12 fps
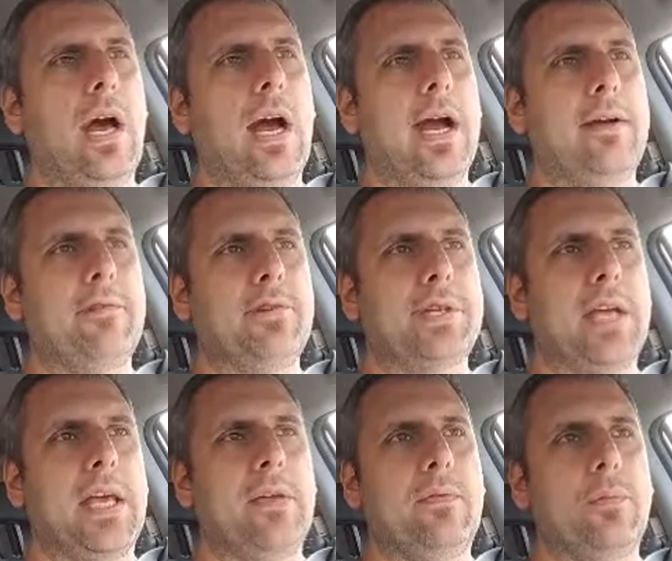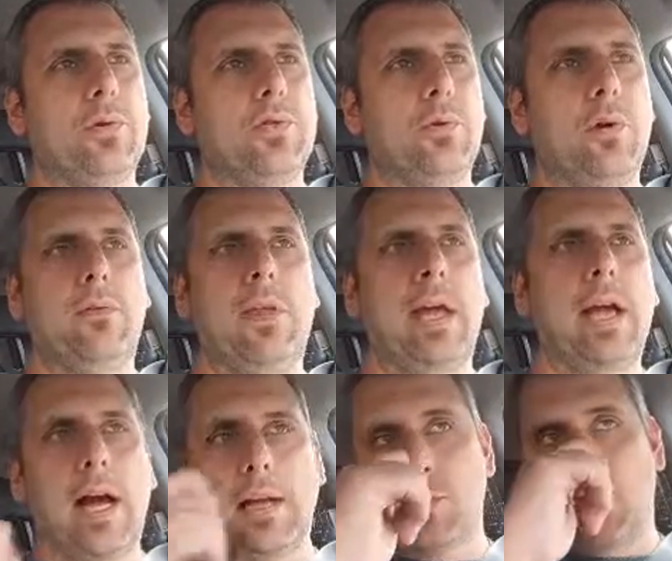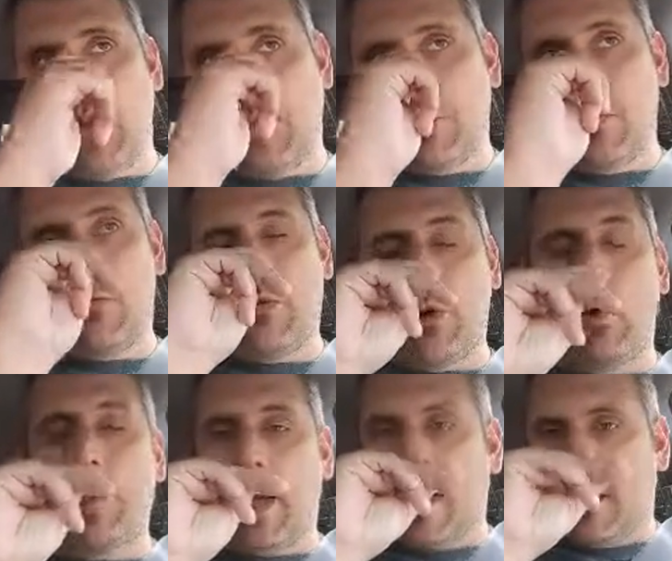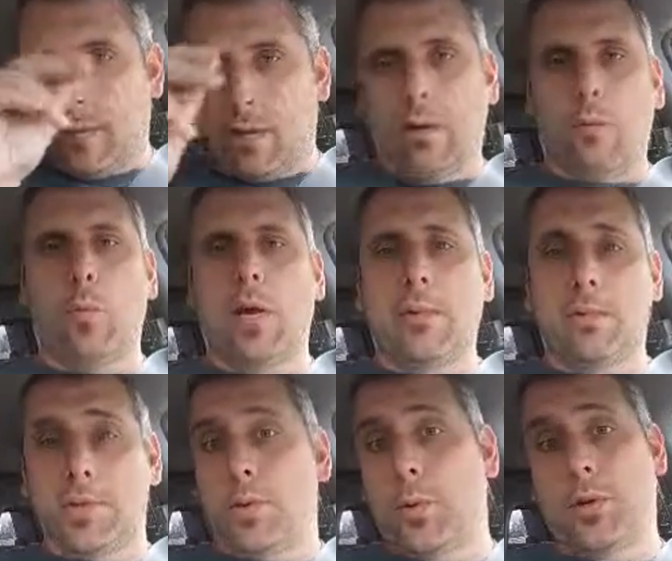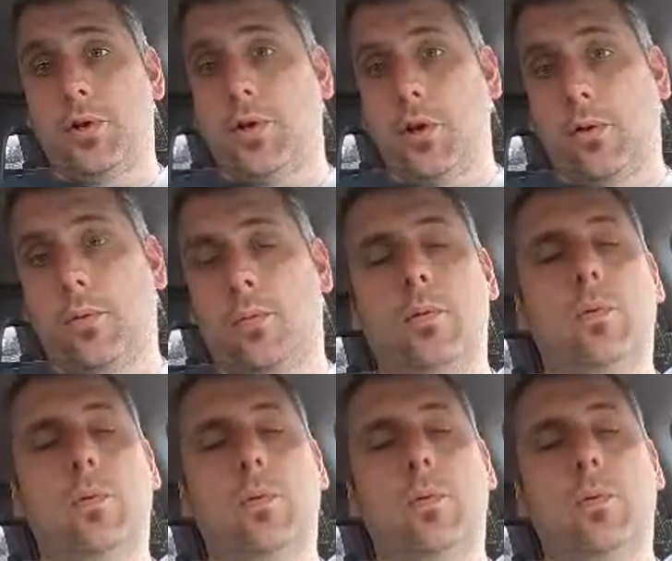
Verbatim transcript: I received was sort of like God's way of confirming of what he was going to do.